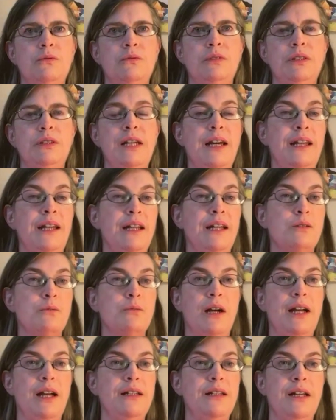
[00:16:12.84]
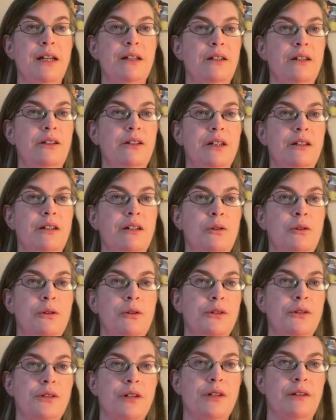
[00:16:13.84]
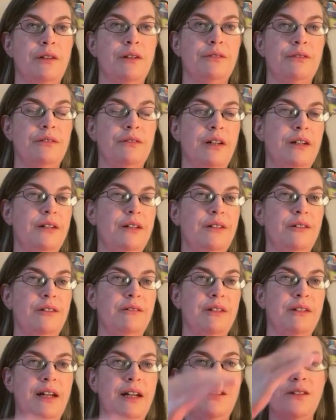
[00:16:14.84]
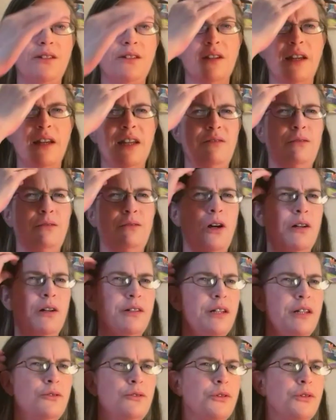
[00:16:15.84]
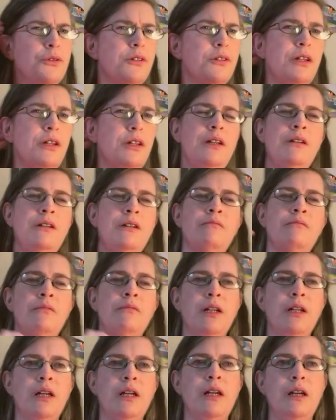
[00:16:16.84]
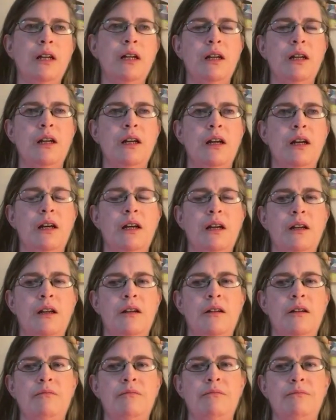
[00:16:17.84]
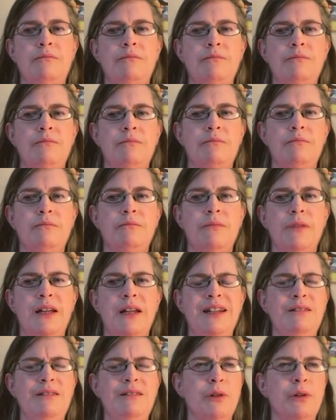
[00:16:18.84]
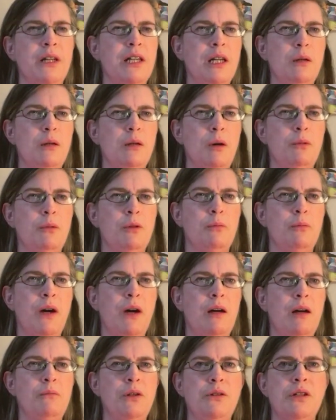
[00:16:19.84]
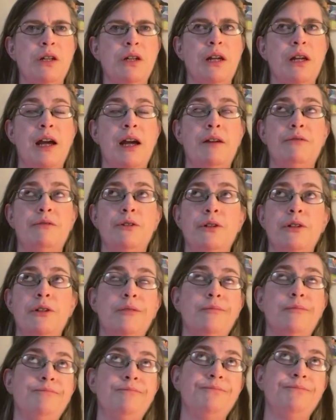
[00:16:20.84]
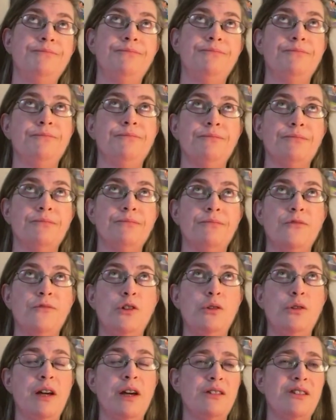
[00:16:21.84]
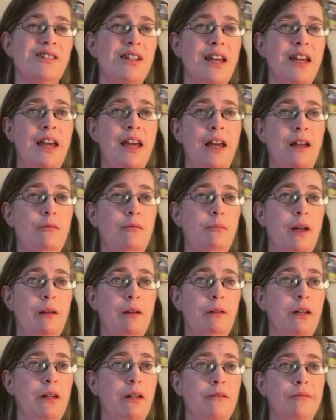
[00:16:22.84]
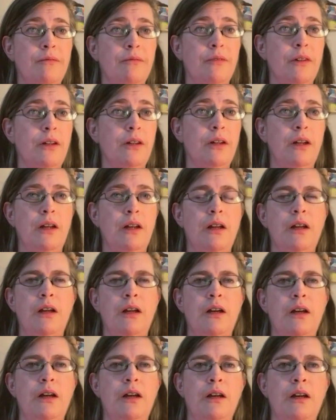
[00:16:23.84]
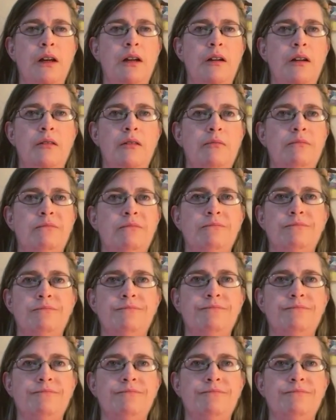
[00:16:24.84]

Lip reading: yeah, that's why I tend to look at older stuff. I don't know. I just kind of lost interest in, I didn't really keep up with pop music after 2010, maybe. Um,